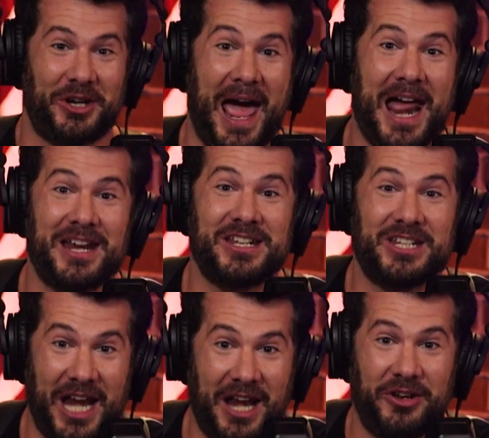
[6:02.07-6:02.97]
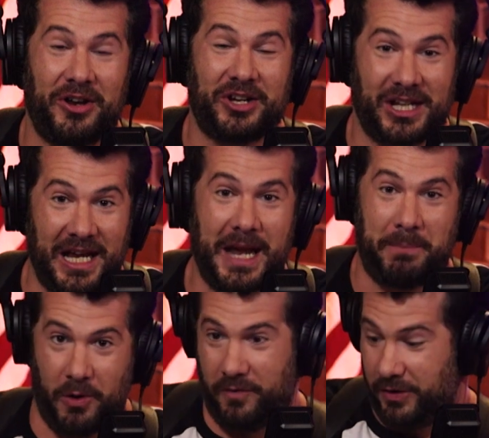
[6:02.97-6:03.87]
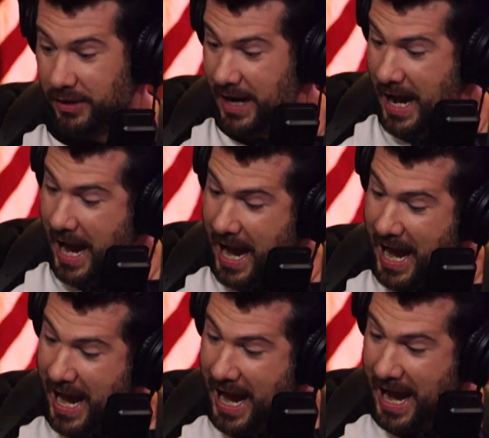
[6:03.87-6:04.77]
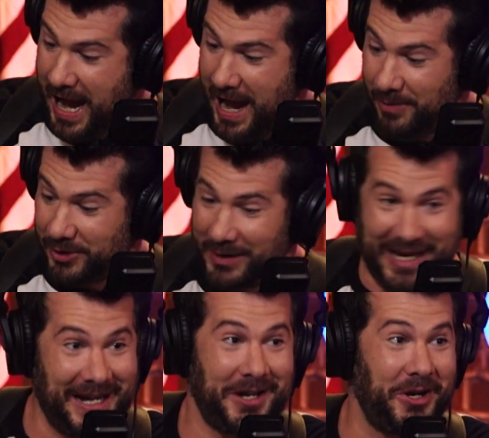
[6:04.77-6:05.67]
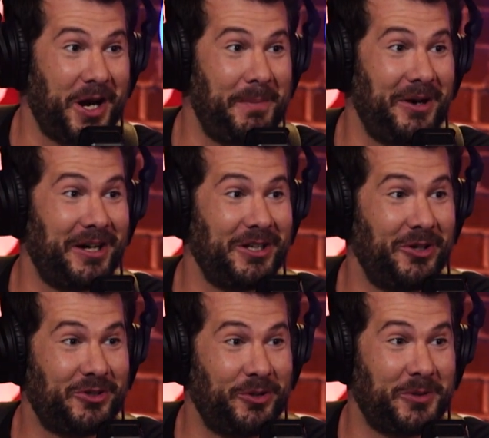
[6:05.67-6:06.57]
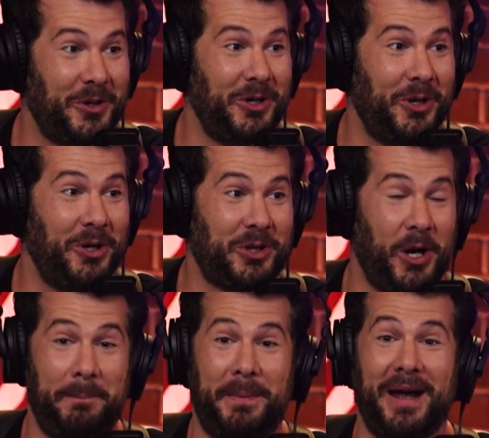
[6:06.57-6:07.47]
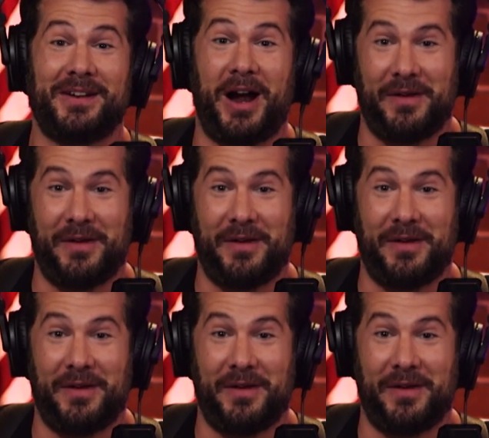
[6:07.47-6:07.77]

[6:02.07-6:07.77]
the transgender sleepover, which we cannot talk about on YouTube. No. So YouTube, piss